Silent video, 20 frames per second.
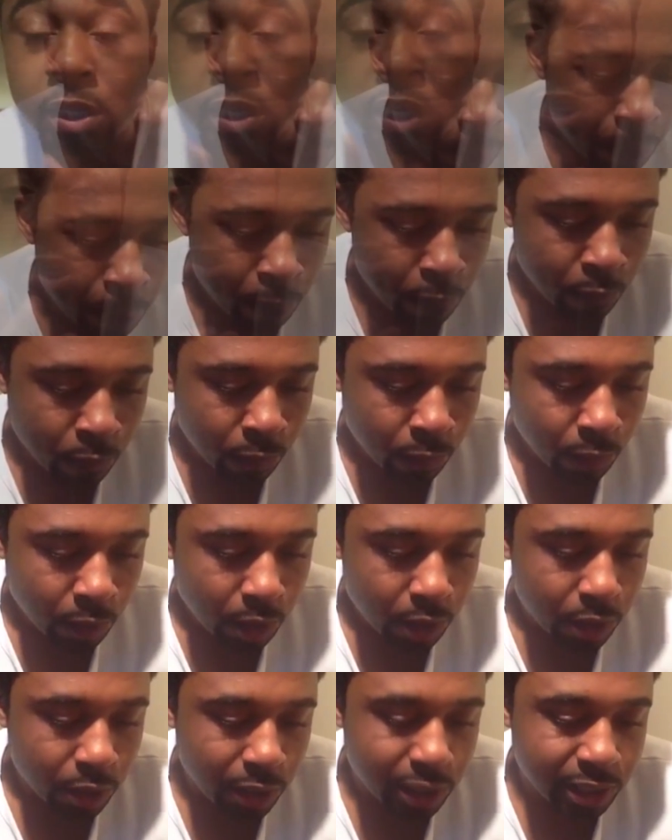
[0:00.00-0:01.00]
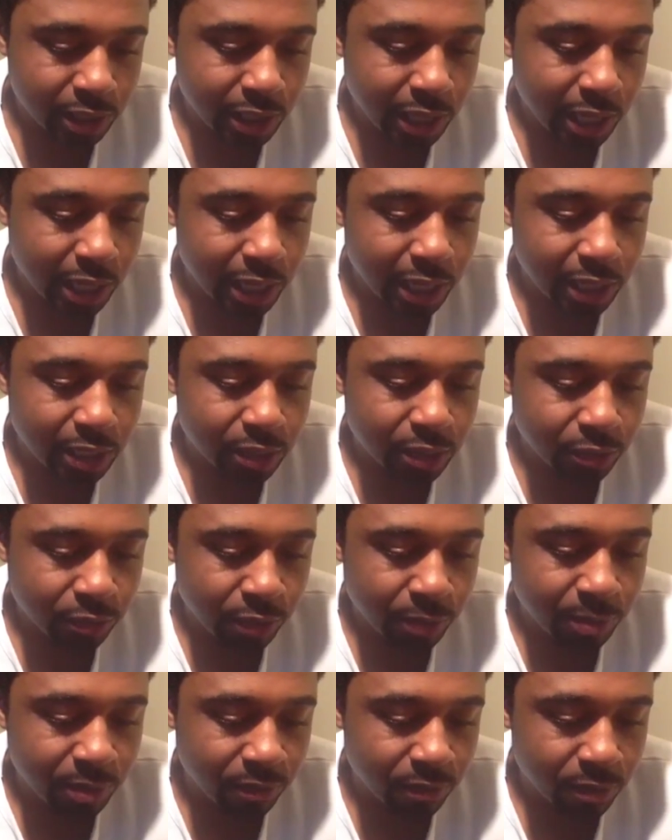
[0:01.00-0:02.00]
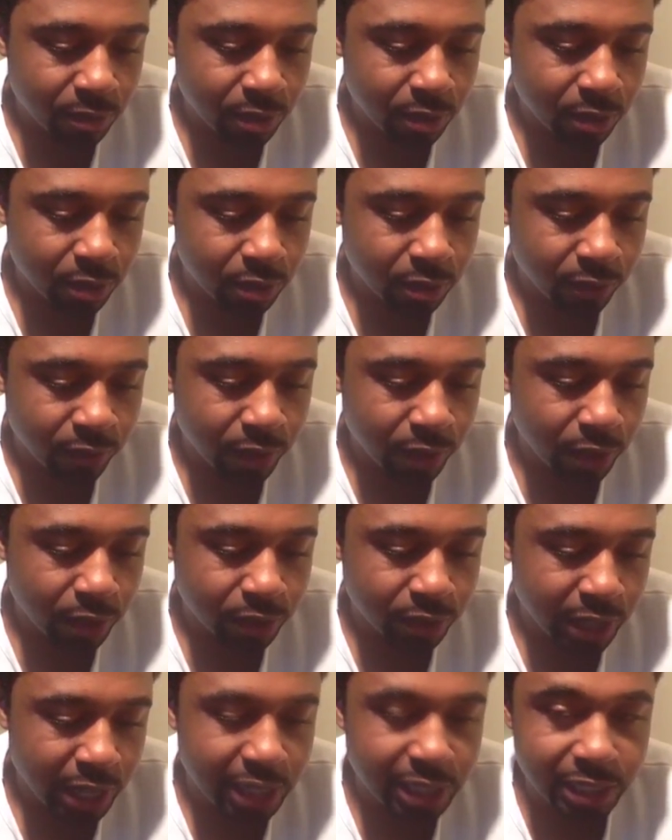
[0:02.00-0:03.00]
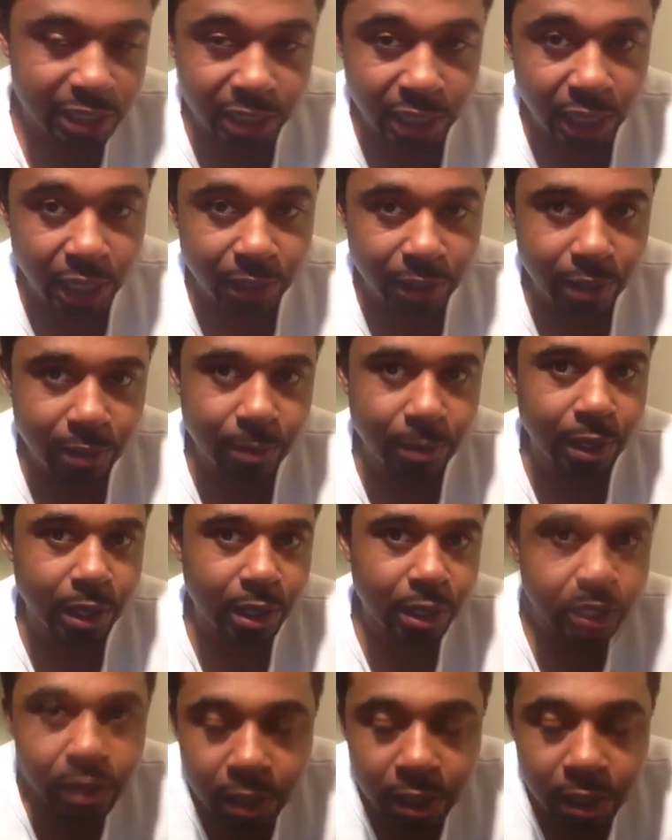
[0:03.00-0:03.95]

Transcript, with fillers: Now, you know, I decided not to rip the, the, your videos last night because I'm like,